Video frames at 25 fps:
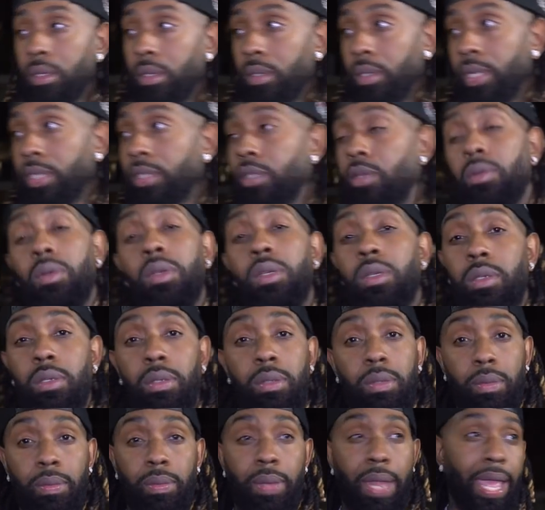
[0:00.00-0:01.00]
This is the rule.
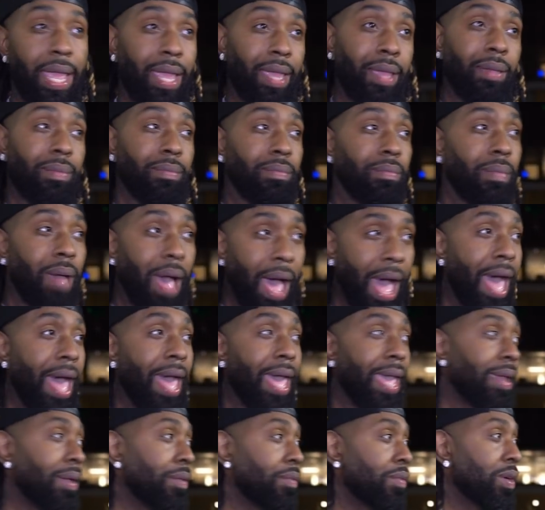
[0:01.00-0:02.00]
Like, all
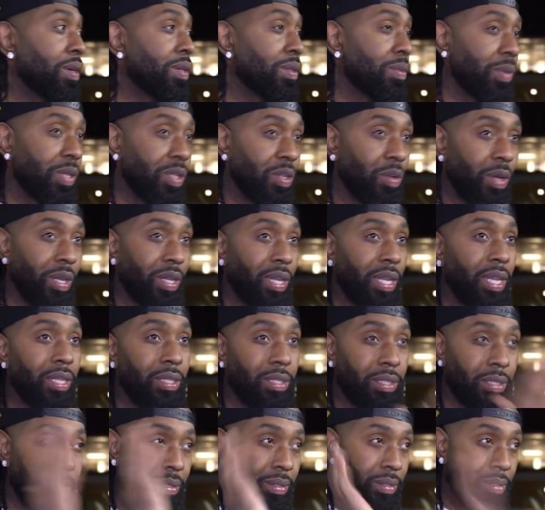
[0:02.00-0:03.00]
right, we're, we're doing
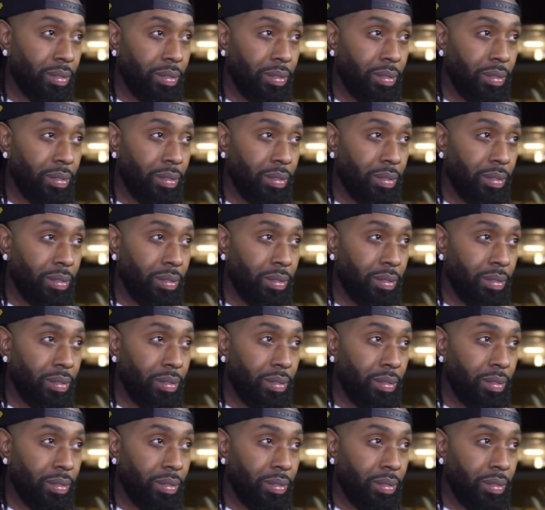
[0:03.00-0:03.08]
this.